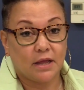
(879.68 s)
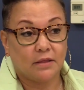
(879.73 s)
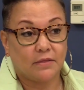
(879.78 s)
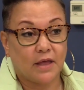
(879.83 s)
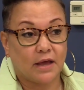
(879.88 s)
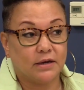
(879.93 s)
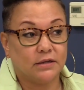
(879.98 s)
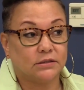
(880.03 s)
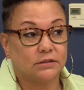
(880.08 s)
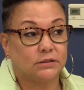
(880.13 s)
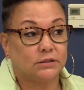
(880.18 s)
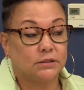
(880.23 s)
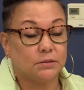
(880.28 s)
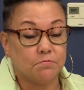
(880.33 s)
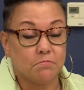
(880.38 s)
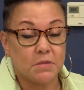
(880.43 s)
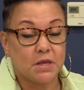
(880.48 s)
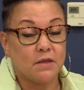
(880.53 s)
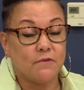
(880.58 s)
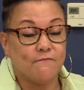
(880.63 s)
that is to
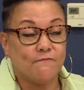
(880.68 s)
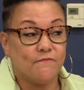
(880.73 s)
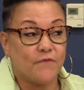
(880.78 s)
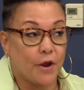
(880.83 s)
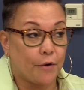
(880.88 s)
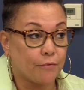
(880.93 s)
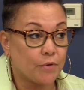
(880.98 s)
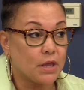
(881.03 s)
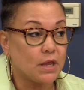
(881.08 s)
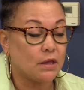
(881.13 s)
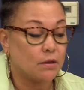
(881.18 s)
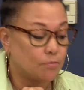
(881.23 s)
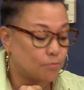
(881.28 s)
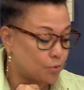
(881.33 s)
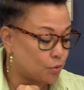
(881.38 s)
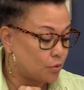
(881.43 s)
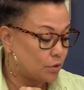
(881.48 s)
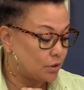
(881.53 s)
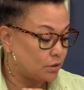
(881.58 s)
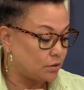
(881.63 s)
me very
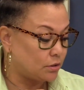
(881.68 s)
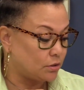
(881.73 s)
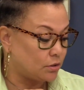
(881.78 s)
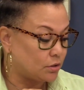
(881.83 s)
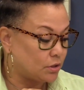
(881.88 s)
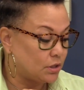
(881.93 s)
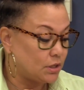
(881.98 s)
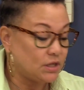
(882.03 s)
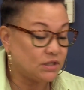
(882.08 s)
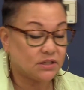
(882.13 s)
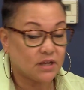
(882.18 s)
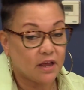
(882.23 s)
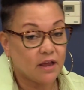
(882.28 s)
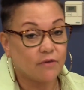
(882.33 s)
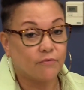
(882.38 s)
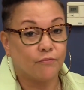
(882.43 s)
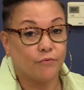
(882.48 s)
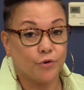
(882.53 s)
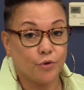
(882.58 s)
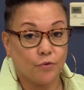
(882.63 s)
important, you need to
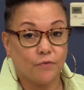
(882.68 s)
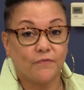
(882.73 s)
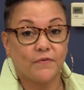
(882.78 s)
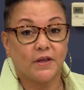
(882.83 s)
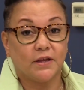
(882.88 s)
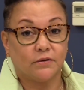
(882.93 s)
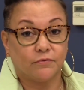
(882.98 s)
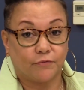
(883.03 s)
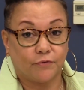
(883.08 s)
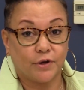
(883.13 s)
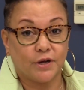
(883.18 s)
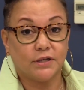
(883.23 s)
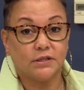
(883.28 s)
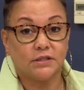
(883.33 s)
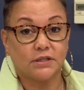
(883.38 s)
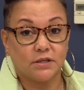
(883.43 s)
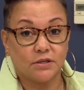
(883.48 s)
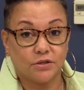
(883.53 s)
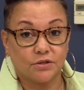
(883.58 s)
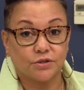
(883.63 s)
have real
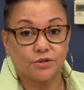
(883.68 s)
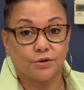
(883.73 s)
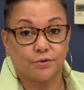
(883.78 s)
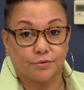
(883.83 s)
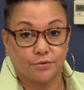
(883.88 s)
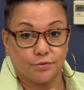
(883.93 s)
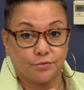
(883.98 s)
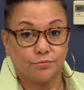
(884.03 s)
friends in your circle.